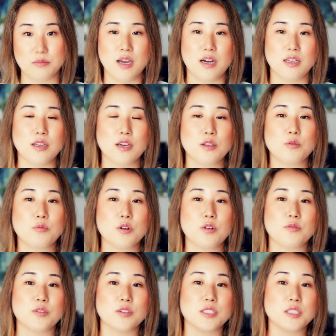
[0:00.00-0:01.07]
Another word
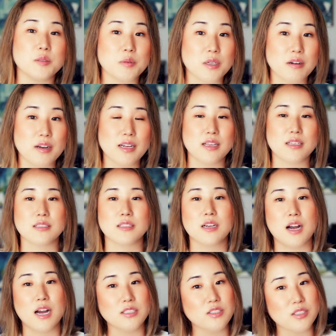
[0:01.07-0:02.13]
for spirit is
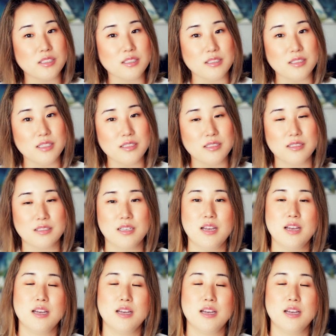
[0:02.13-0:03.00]
consciousness.